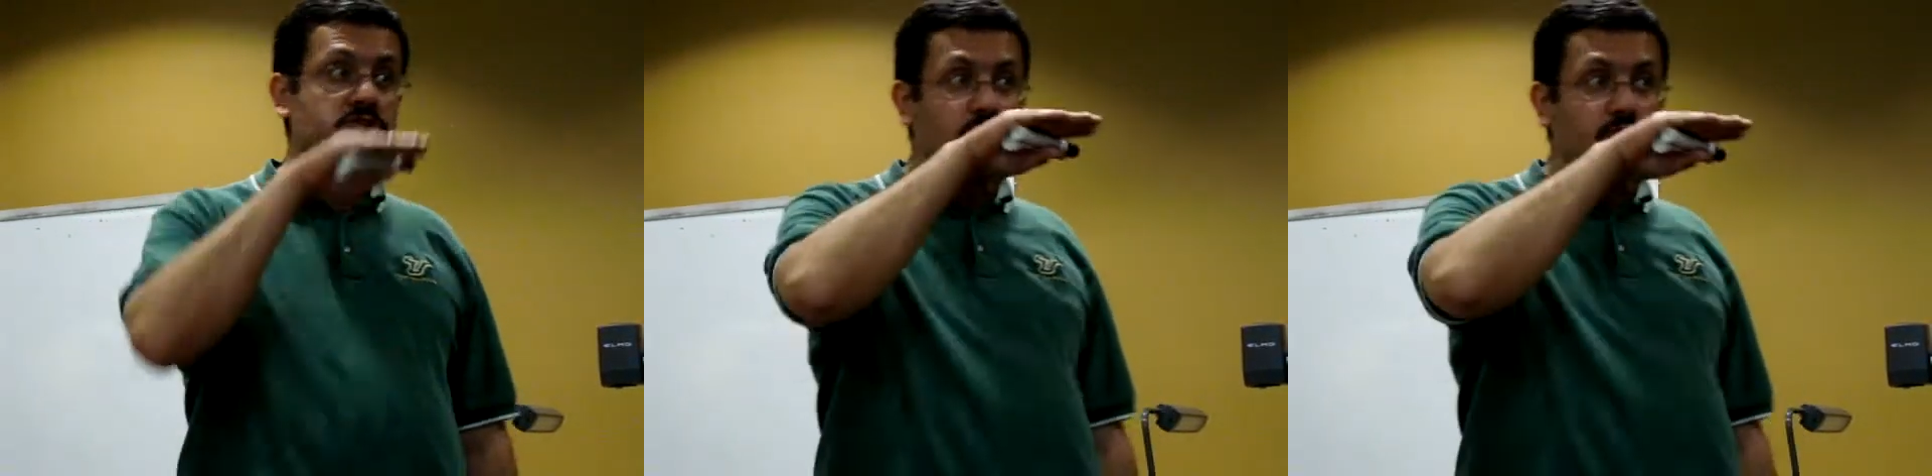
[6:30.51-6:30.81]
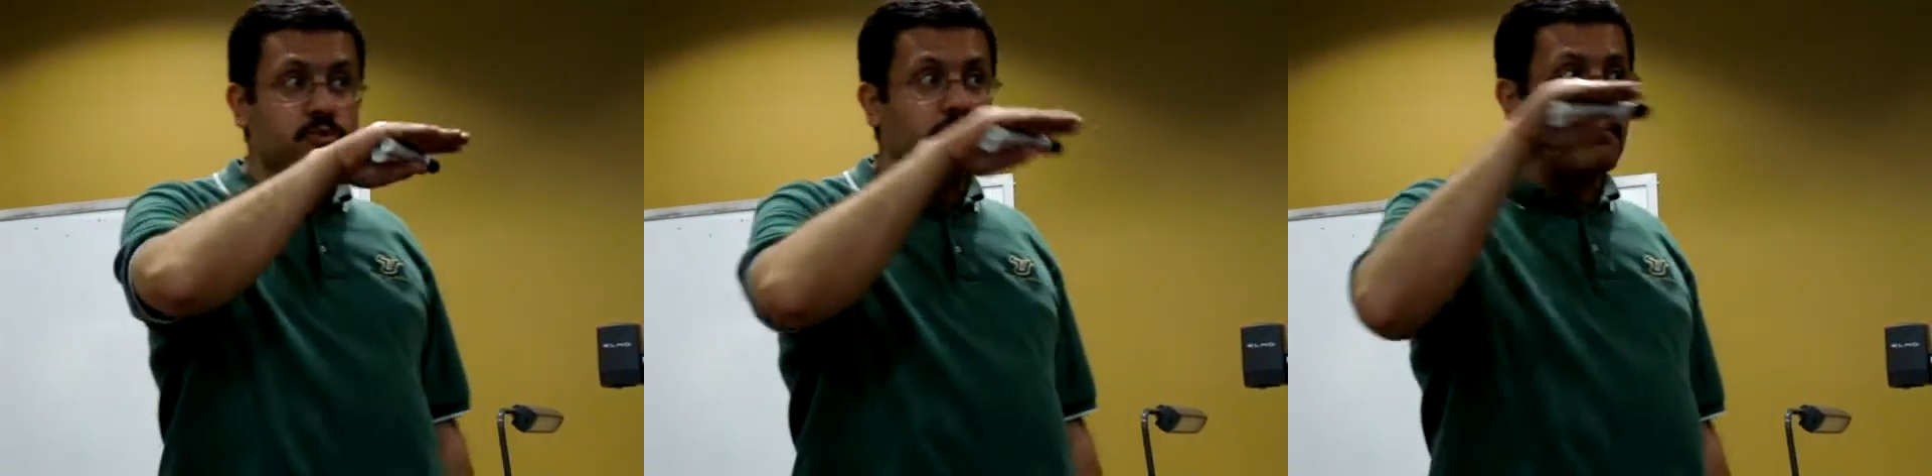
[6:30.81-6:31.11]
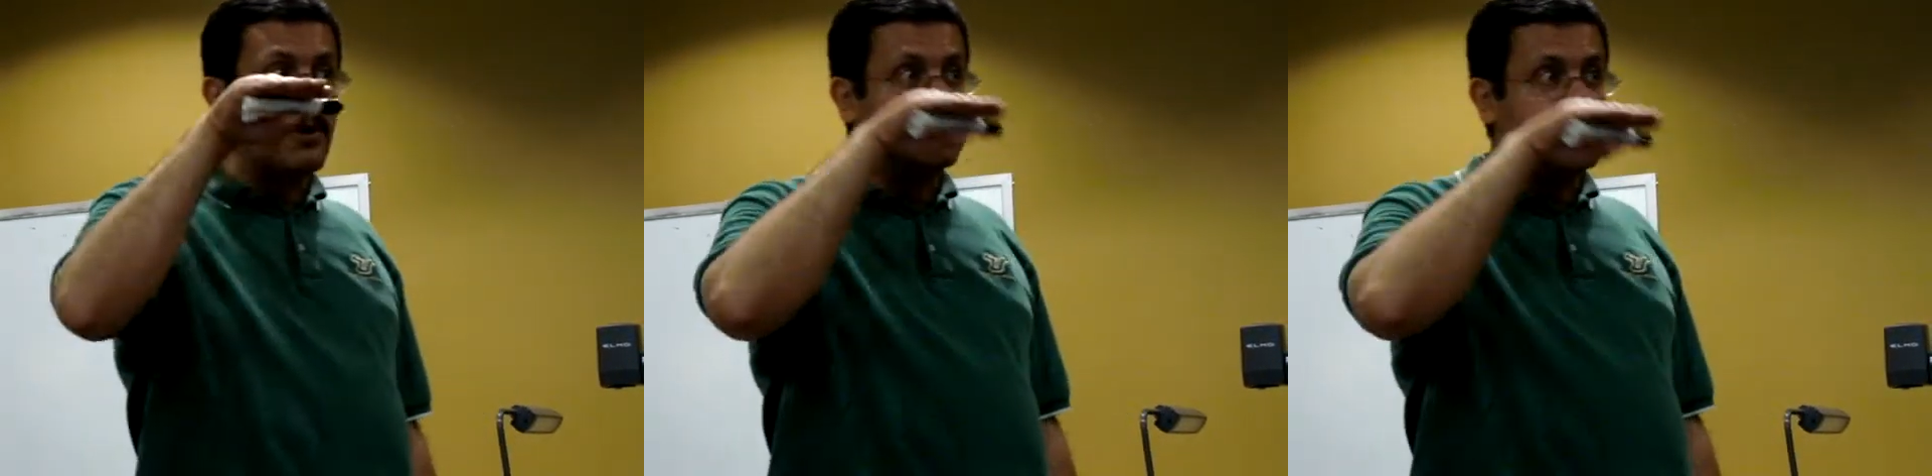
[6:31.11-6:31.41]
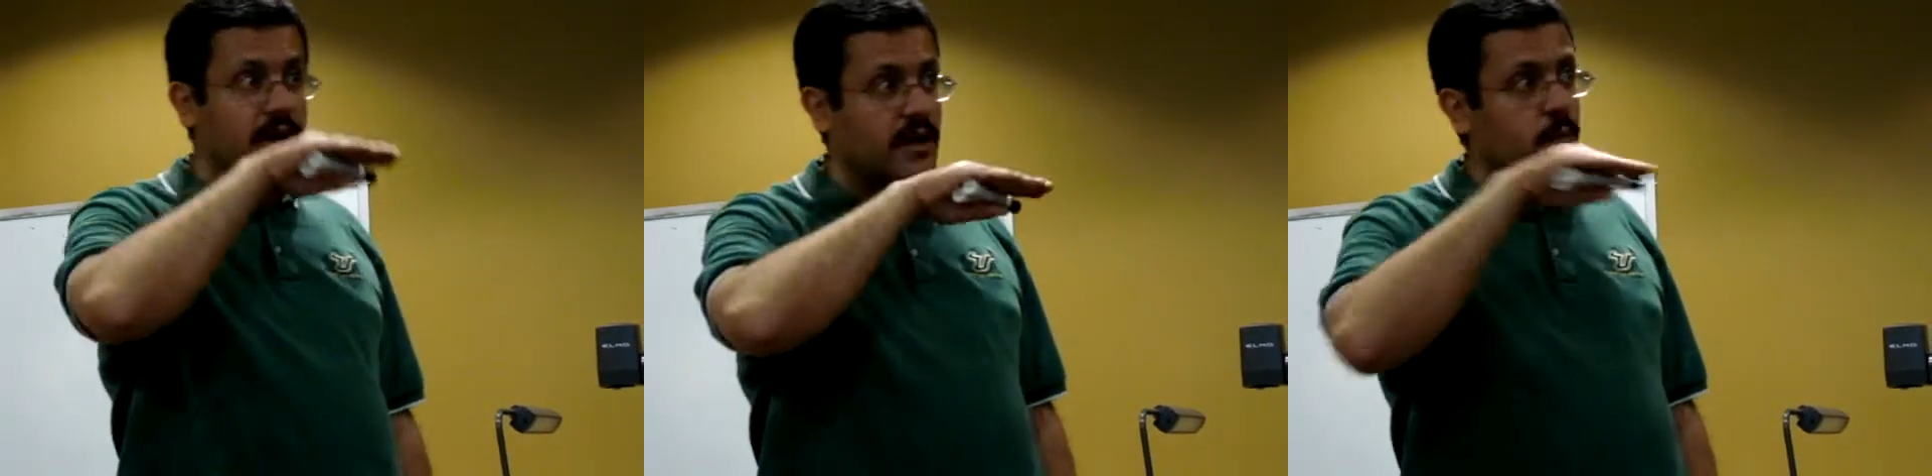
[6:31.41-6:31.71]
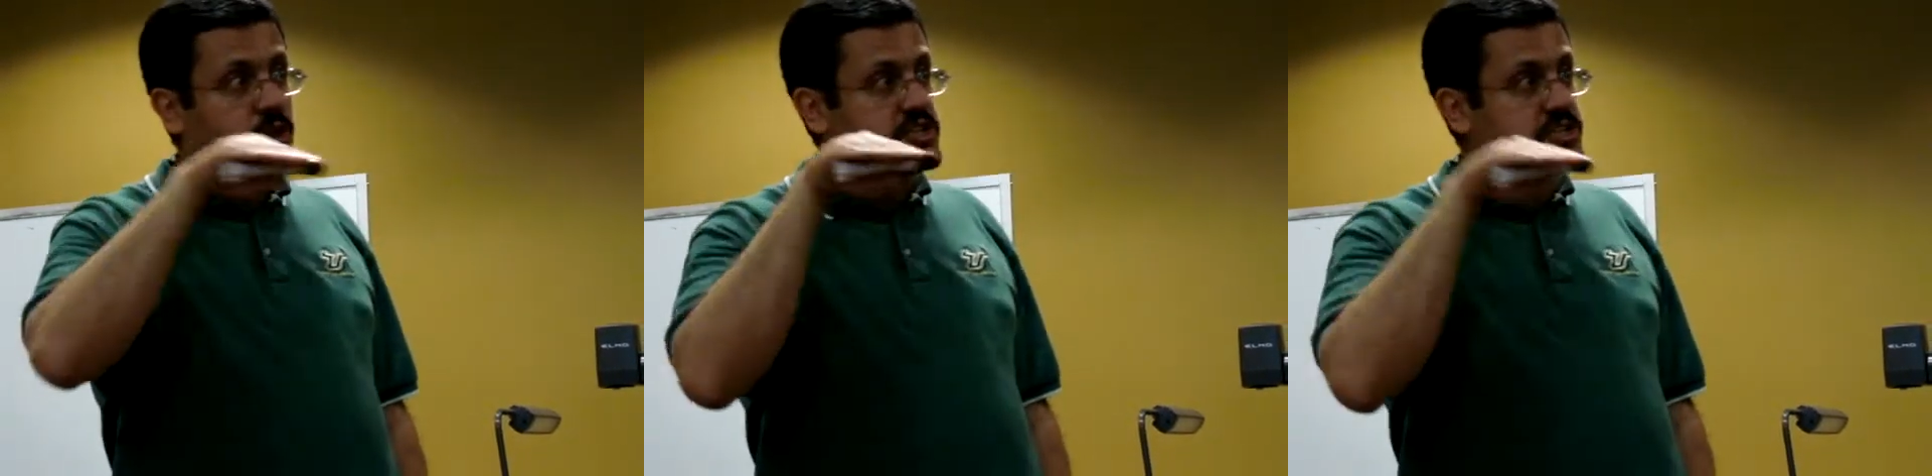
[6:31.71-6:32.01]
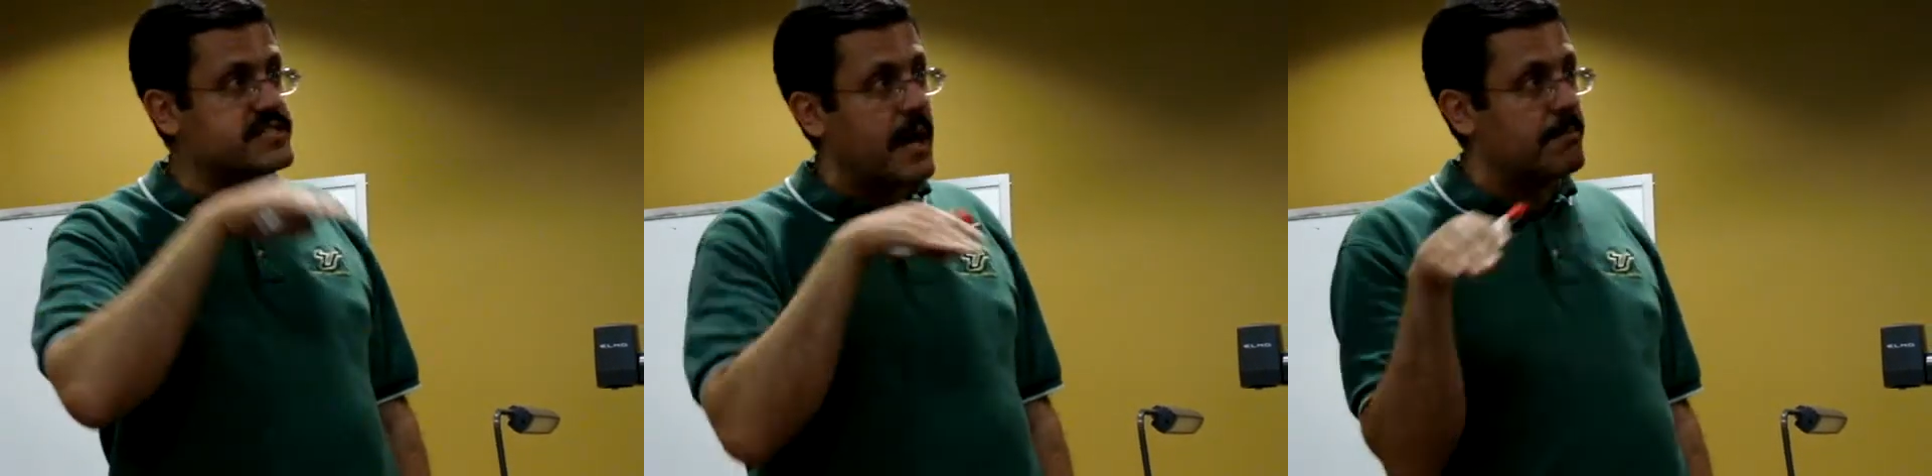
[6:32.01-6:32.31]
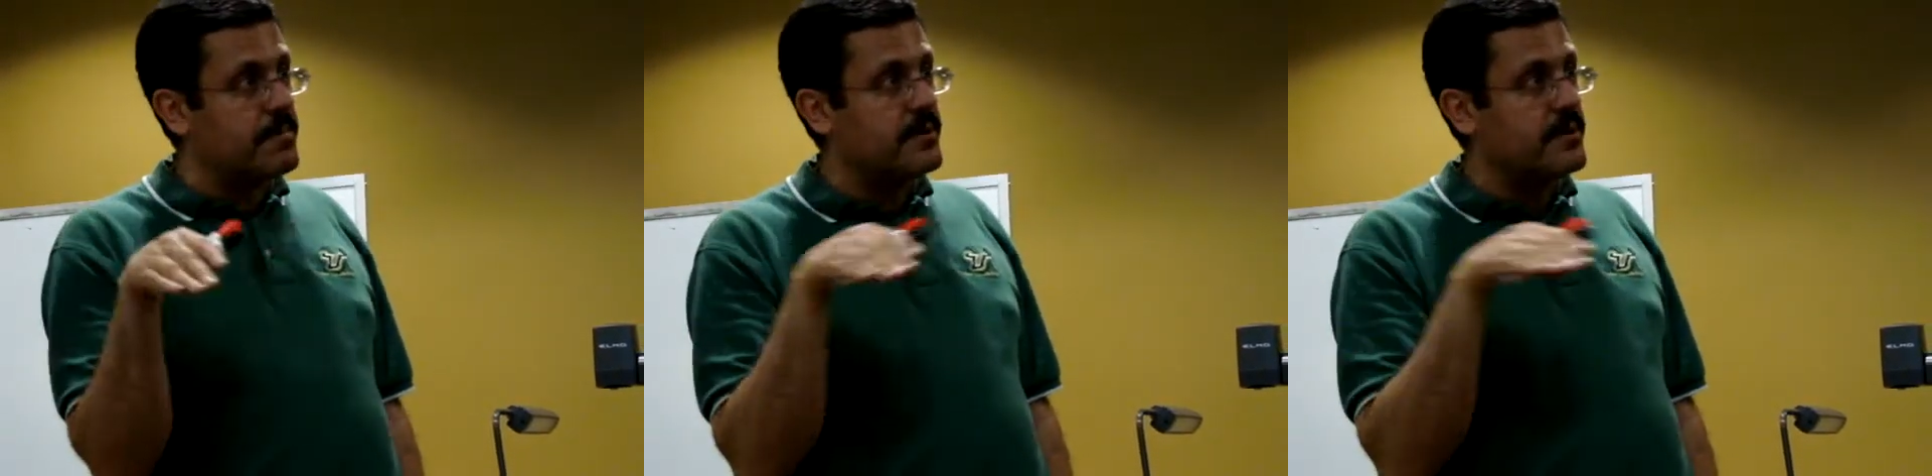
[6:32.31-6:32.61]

don't worry about which step.